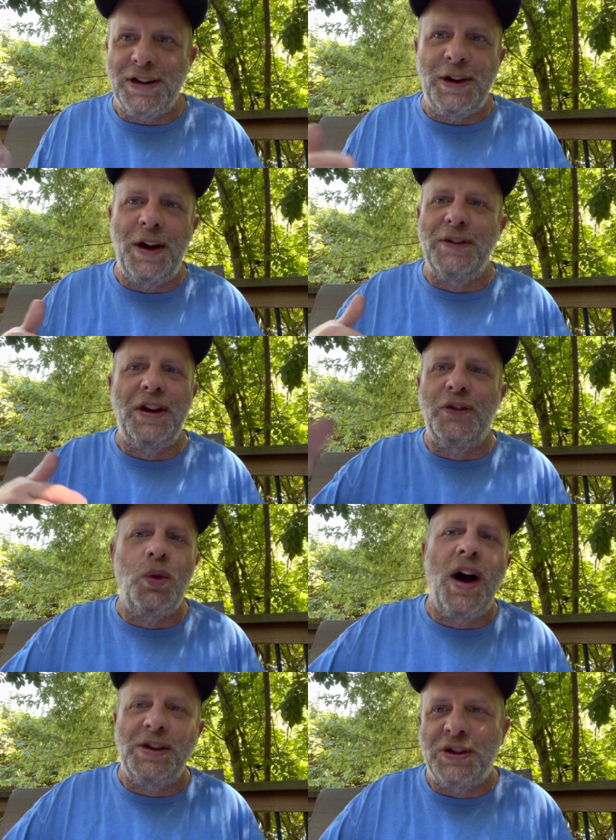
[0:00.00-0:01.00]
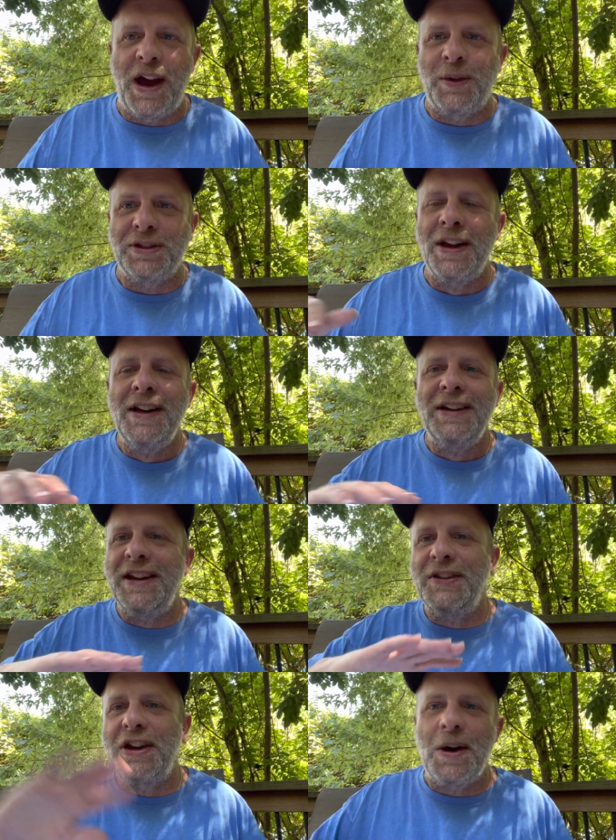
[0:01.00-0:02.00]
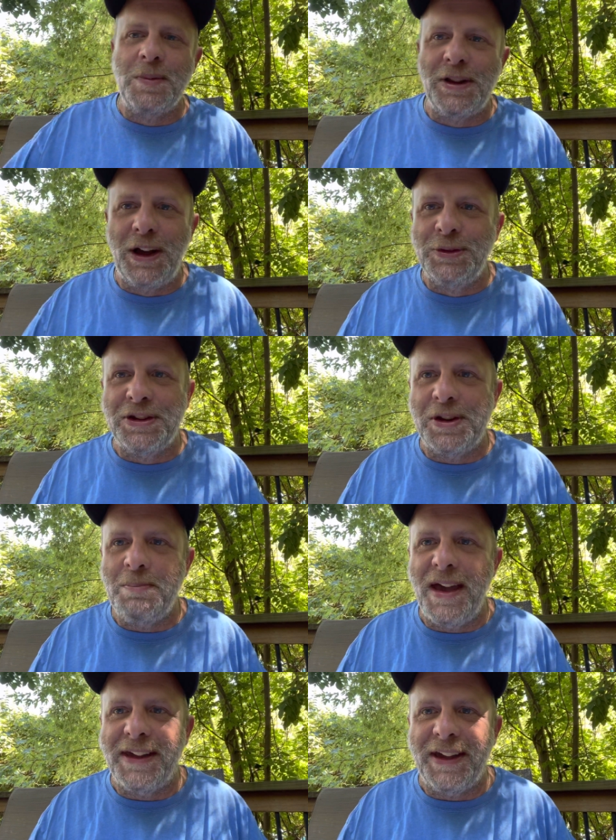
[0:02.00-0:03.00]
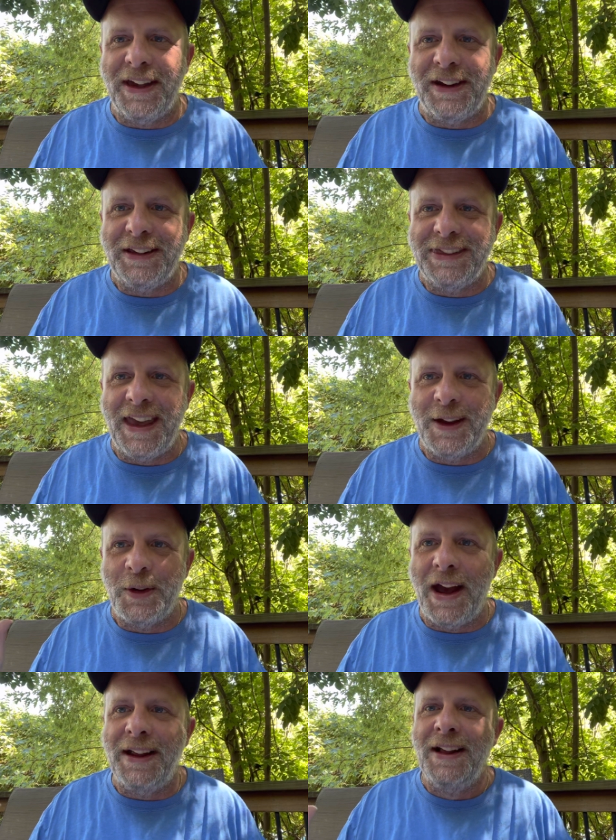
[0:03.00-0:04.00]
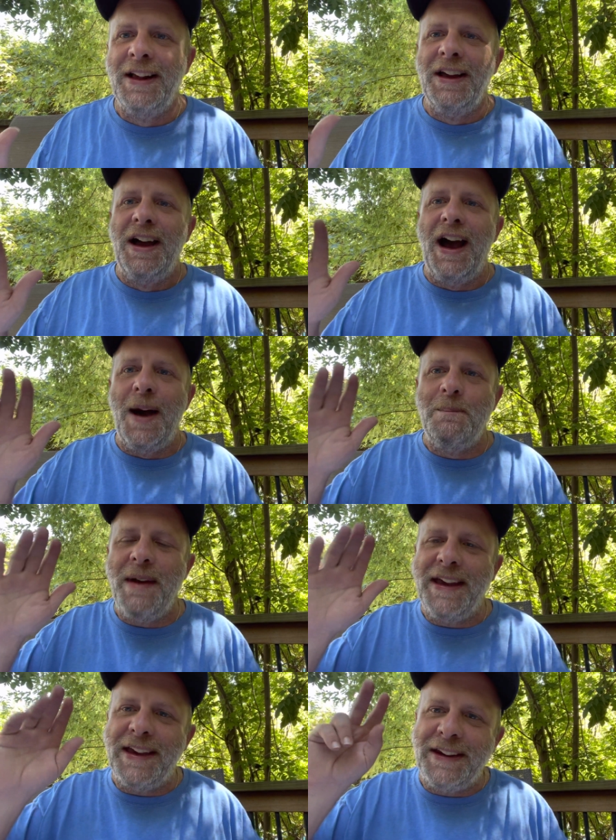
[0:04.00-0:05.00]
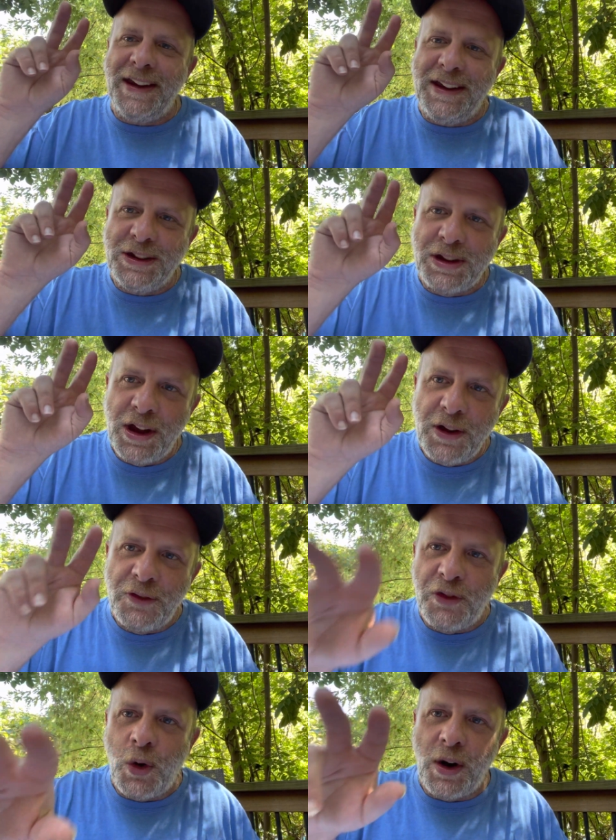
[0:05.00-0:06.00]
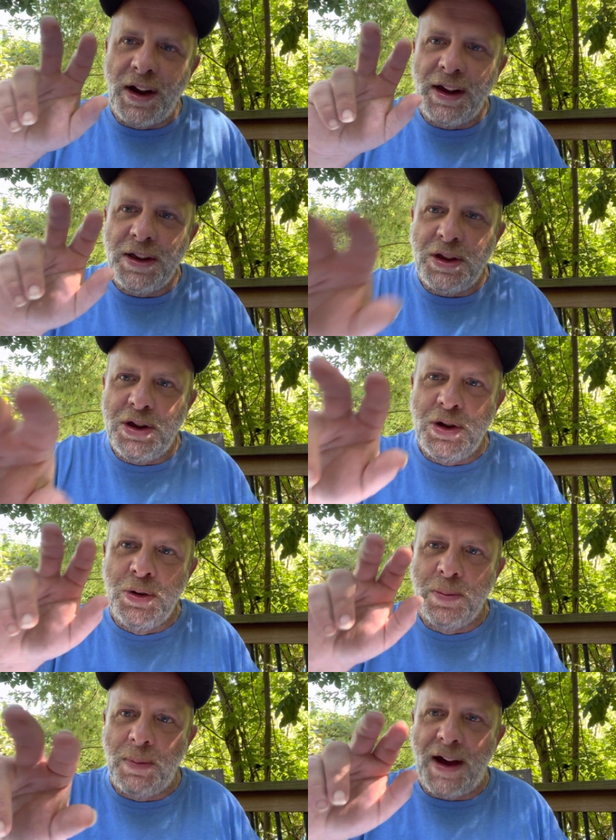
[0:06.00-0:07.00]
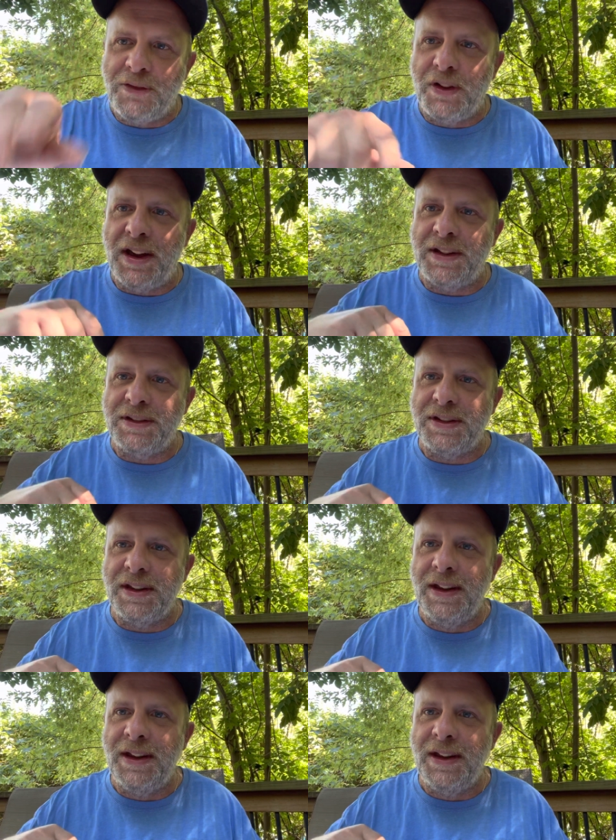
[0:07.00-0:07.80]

I don't have enough watch hours to even come close to making anything, right? I'm making these for you, my friends.